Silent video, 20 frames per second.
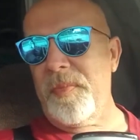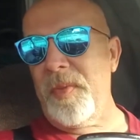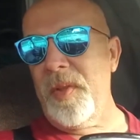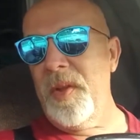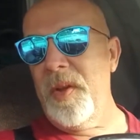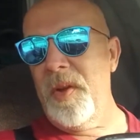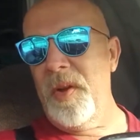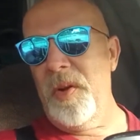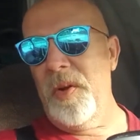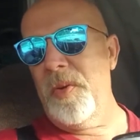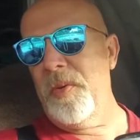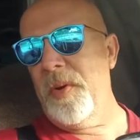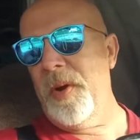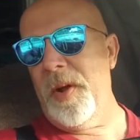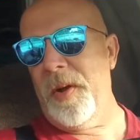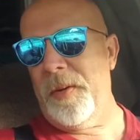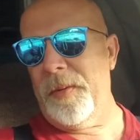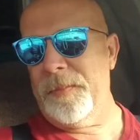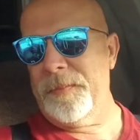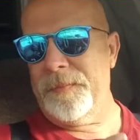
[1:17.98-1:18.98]
Oh,
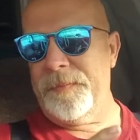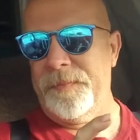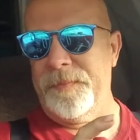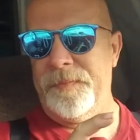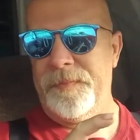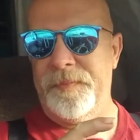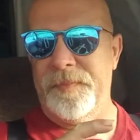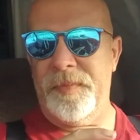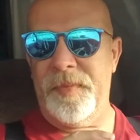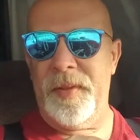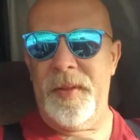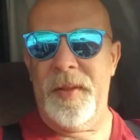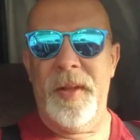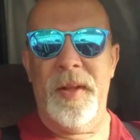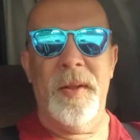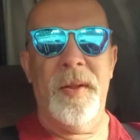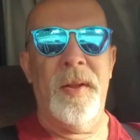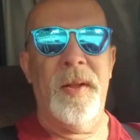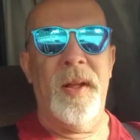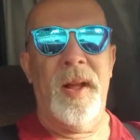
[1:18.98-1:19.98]
well.
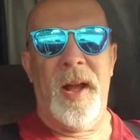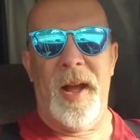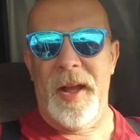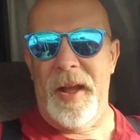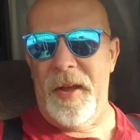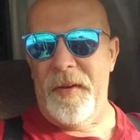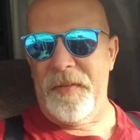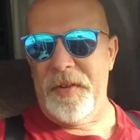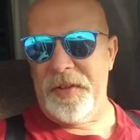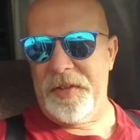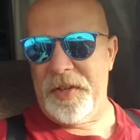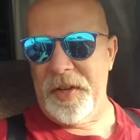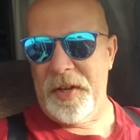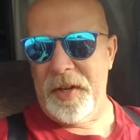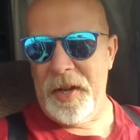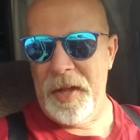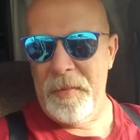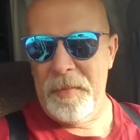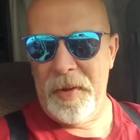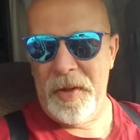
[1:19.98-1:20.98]
I have a
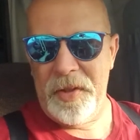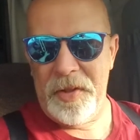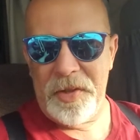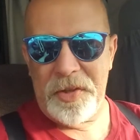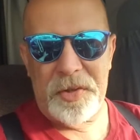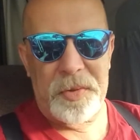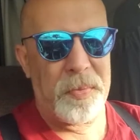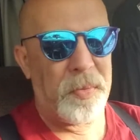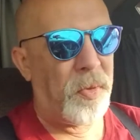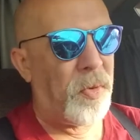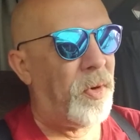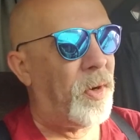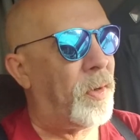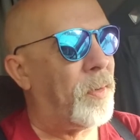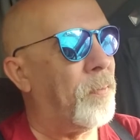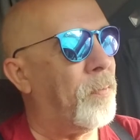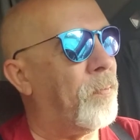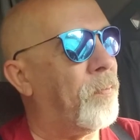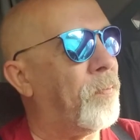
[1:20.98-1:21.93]
dilemma this morning.